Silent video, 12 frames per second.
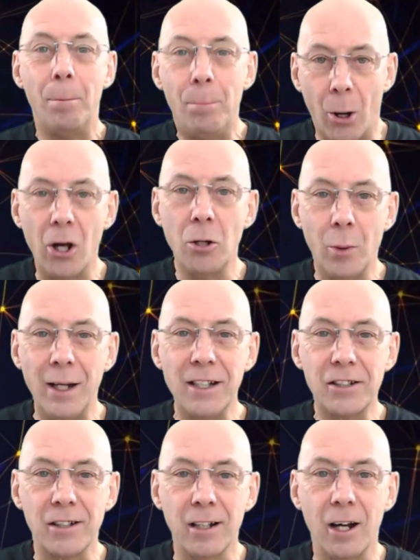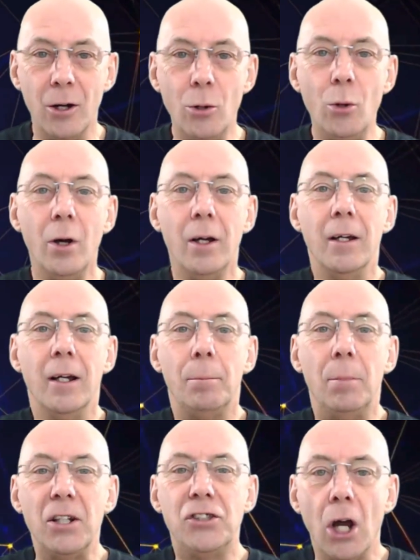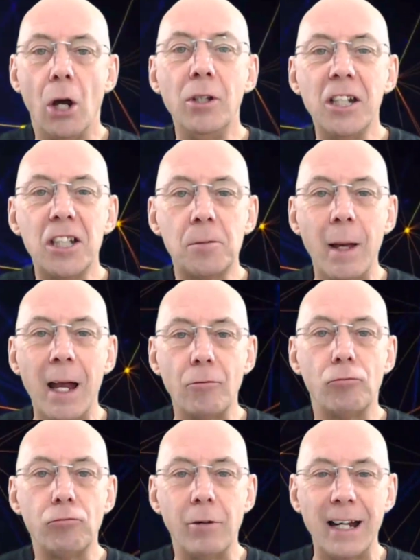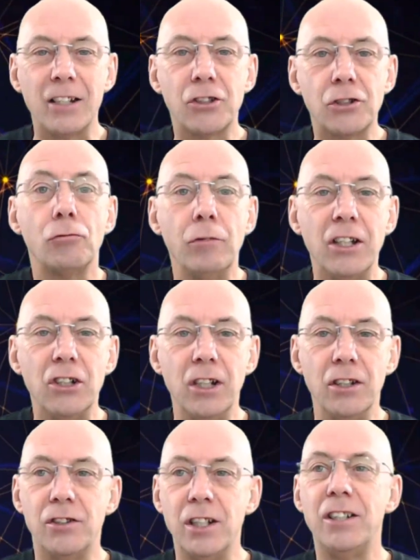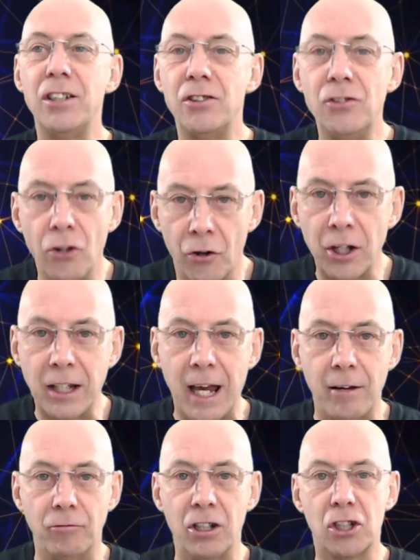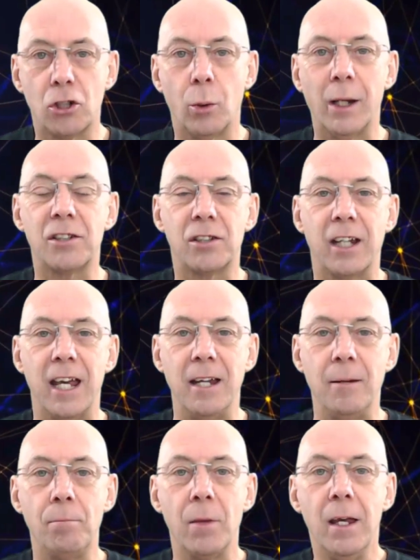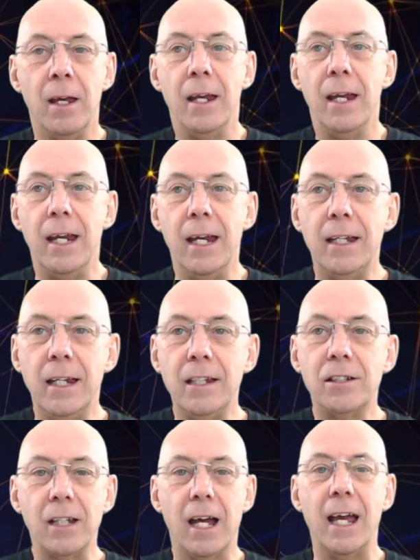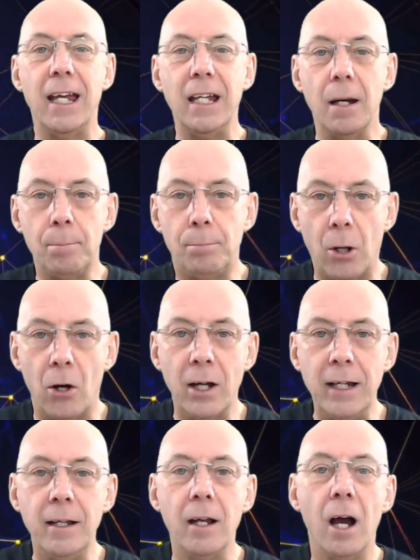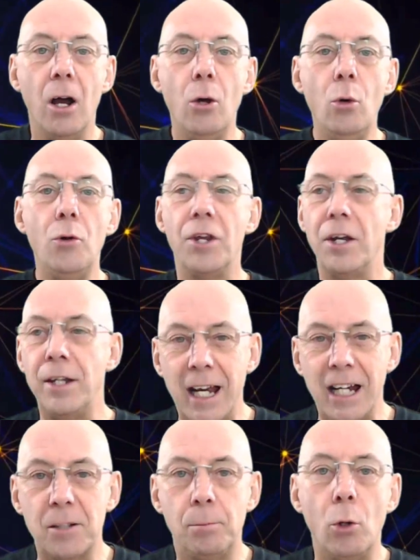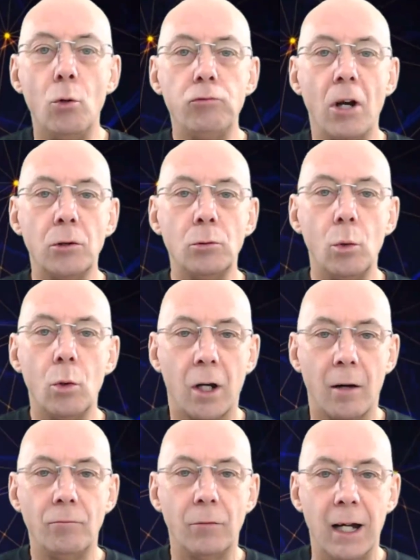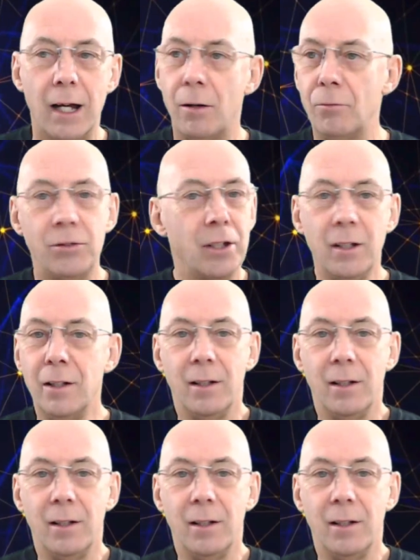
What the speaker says: Buy when it's low, but don't expect rags to riches. This is not a get-rich-quick scheme. It is a buy low, the next bull run will come round